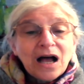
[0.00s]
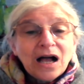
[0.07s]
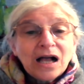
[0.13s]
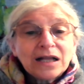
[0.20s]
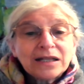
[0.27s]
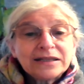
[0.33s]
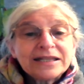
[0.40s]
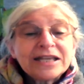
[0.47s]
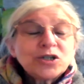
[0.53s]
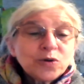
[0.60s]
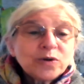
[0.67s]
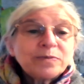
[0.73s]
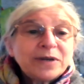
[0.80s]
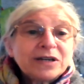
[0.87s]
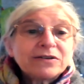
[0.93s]
Uh, lead
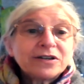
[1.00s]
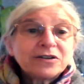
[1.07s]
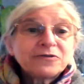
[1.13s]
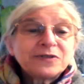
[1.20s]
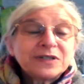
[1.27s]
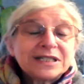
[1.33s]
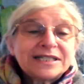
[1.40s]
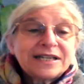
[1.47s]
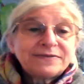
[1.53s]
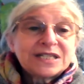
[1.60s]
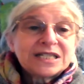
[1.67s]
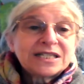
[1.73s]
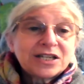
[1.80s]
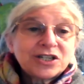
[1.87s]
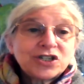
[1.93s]
to a period of real
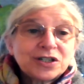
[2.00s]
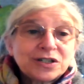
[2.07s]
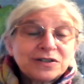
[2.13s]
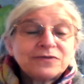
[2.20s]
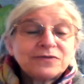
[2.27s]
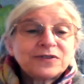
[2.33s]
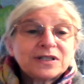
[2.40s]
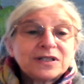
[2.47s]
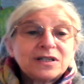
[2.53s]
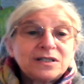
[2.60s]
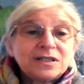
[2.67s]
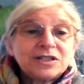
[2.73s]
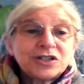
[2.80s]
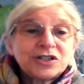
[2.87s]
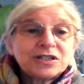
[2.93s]
devastation for the
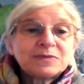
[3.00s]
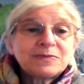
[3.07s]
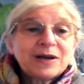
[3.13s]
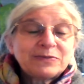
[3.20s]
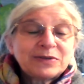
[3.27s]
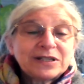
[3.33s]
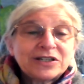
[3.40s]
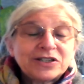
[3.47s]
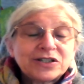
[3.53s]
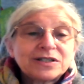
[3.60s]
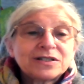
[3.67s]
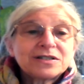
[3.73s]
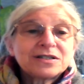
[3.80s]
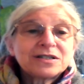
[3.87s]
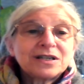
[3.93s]
indigenous
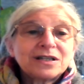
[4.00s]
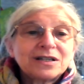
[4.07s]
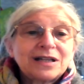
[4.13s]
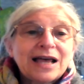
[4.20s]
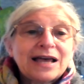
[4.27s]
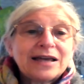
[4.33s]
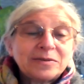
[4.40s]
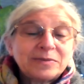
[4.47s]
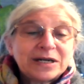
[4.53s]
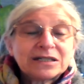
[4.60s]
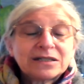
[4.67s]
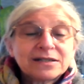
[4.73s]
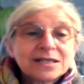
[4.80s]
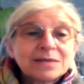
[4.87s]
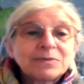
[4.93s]
populations in Latin
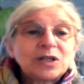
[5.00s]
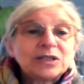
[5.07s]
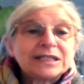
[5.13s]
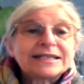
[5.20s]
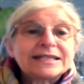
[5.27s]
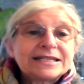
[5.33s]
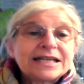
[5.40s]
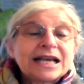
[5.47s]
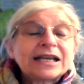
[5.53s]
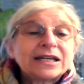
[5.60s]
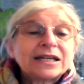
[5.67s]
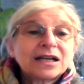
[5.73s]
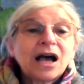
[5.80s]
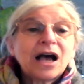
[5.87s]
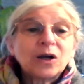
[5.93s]
America. Some call it the
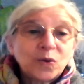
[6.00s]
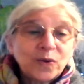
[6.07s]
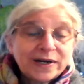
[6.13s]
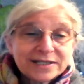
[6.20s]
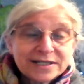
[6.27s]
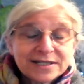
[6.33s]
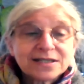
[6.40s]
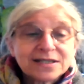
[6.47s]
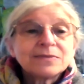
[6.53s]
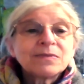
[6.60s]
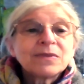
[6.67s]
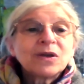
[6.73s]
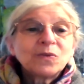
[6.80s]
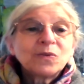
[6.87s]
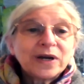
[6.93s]
second conquest,
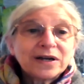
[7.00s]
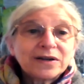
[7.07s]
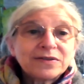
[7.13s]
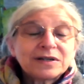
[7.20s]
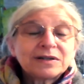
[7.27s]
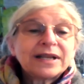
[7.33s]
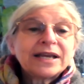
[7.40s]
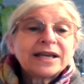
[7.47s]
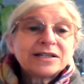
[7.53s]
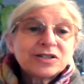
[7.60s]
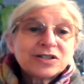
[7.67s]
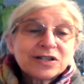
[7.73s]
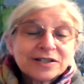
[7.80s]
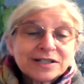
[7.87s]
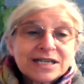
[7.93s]
where their
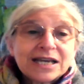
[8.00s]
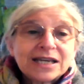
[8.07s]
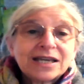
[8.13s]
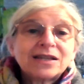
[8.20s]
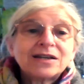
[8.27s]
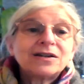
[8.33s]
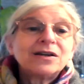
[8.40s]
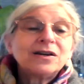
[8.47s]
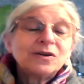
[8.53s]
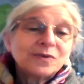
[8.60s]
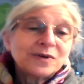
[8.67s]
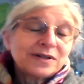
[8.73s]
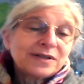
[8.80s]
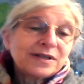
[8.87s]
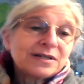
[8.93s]
lands are taken,
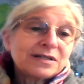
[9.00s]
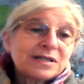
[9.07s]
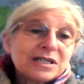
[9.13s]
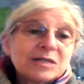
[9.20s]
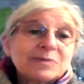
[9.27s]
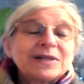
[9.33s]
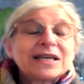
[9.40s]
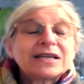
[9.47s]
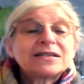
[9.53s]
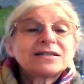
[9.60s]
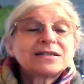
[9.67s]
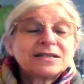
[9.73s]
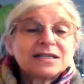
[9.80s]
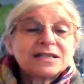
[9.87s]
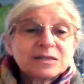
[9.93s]
where they're
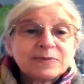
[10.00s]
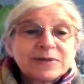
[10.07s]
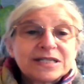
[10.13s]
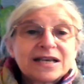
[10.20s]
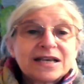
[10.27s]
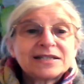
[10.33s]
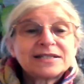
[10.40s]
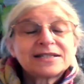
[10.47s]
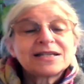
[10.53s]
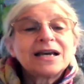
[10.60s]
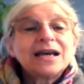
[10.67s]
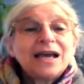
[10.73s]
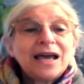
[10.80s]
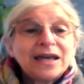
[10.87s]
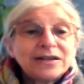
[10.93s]
displaced, dispossessed,
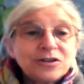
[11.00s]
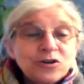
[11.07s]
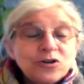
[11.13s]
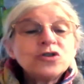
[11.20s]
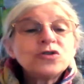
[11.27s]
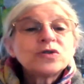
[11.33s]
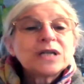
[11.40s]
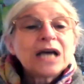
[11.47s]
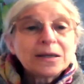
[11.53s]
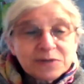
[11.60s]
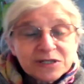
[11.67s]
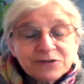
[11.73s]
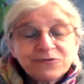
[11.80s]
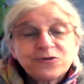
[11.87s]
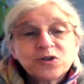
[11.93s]
and new
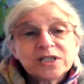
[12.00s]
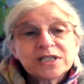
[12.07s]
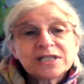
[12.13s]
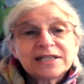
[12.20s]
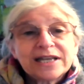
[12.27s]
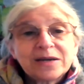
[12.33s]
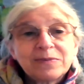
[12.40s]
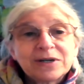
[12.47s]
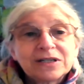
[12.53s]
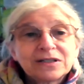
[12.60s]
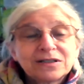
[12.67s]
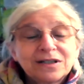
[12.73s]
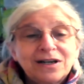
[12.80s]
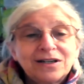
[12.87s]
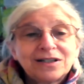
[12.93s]
types of forced
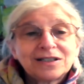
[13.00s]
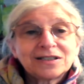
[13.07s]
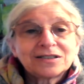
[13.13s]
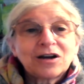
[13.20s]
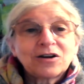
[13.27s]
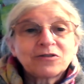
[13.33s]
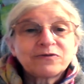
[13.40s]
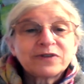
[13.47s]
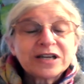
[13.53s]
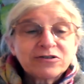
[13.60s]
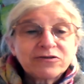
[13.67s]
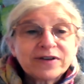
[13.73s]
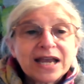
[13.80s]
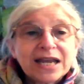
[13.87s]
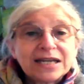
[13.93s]
labor are, are
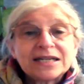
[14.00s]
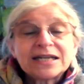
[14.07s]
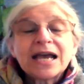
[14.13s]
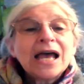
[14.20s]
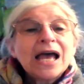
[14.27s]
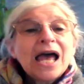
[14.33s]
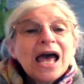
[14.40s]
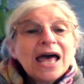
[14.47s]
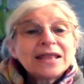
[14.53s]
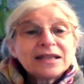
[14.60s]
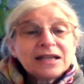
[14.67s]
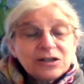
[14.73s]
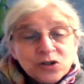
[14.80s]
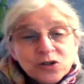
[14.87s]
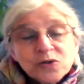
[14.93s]
recreated,
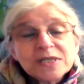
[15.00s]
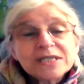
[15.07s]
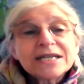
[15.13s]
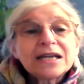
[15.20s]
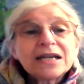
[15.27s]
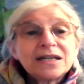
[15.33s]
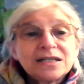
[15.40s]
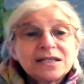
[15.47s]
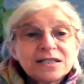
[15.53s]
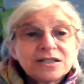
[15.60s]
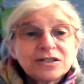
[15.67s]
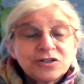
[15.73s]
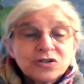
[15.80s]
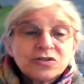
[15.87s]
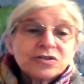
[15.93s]
and new state
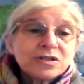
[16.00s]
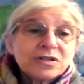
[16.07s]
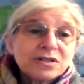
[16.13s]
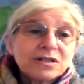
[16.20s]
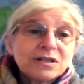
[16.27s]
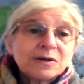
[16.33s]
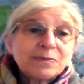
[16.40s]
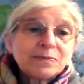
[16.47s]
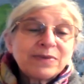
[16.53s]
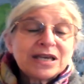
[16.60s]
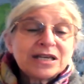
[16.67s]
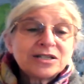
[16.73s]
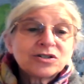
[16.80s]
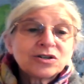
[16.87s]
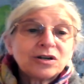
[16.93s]
institutions that are
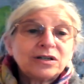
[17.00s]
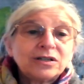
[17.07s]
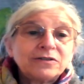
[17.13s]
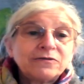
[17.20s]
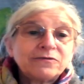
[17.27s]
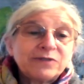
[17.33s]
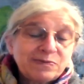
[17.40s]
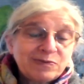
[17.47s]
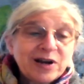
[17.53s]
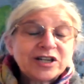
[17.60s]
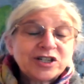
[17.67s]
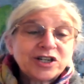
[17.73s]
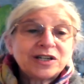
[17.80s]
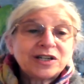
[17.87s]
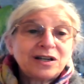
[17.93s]
based on
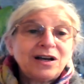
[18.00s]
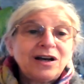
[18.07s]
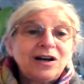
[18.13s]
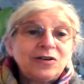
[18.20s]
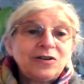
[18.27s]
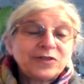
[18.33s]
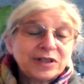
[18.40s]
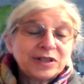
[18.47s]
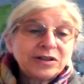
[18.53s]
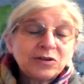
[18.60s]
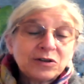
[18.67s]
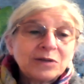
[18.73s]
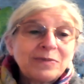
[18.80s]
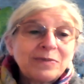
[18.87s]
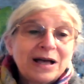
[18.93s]
repression of the
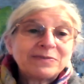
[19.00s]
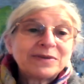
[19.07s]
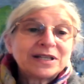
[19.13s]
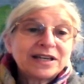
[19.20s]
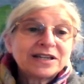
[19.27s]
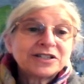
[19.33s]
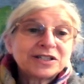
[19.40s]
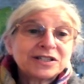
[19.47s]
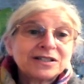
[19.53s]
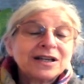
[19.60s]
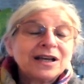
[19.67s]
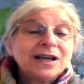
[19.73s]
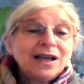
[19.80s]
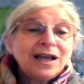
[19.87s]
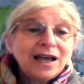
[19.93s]
local population
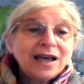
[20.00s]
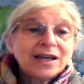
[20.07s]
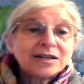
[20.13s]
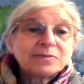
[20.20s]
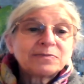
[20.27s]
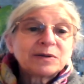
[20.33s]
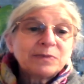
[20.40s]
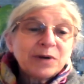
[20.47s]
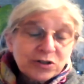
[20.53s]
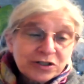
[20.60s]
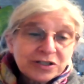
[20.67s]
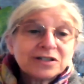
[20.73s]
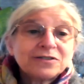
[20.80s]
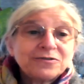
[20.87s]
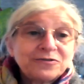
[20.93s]
and
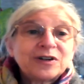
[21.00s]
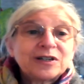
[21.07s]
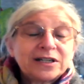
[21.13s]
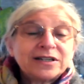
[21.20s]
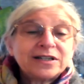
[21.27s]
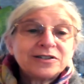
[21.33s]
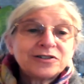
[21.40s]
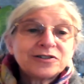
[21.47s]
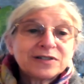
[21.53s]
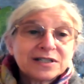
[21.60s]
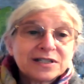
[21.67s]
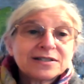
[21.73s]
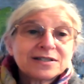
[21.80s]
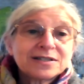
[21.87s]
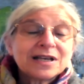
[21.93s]
promotion of foreign
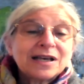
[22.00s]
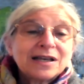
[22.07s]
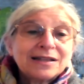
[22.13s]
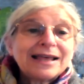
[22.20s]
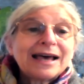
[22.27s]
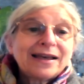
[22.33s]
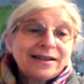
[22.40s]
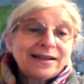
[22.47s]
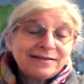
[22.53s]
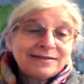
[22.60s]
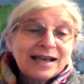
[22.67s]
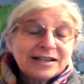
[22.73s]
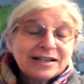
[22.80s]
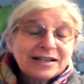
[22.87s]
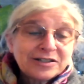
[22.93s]
interests. That,
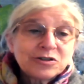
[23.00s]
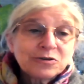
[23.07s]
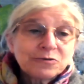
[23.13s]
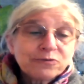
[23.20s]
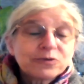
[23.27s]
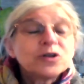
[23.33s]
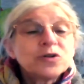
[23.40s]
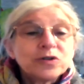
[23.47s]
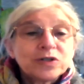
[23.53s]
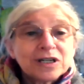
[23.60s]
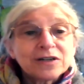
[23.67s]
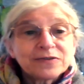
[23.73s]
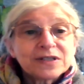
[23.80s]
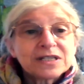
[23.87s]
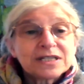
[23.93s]
that's the root
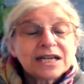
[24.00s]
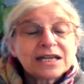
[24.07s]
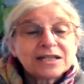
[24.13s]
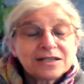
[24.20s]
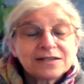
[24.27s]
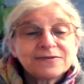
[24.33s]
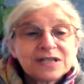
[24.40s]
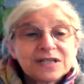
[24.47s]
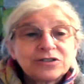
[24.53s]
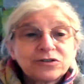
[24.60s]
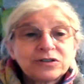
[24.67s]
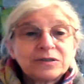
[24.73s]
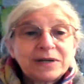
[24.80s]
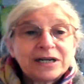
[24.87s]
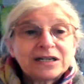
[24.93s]
of the states of
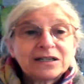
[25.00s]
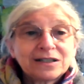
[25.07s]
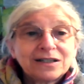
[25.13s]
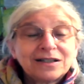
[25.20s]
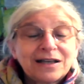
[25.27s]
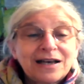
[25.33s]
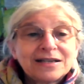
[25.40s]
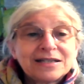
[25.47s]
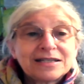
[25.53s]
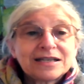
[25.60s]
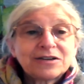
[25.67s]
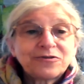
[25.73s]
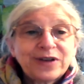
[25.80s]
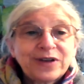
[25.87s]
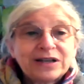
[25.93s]
Central America as
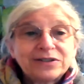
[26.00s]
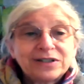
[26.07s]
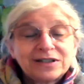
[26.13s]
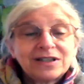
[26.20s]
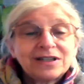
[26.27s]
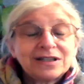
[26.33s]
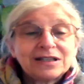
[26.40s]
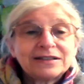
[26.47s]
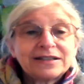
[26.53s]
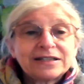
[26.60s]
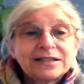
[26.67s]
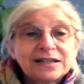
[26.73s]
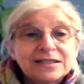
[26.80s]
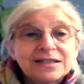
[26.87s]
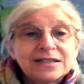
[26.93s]
they're founded in the
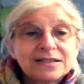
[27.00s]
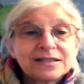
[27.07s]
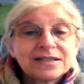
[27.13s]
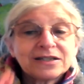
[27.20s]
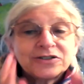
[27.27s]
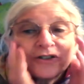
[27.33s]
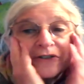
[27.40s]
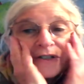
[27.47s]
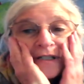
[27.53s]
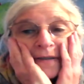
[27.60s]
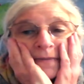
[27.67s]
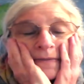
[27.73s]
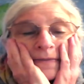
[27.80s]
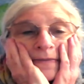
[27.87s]
late nineteenth century.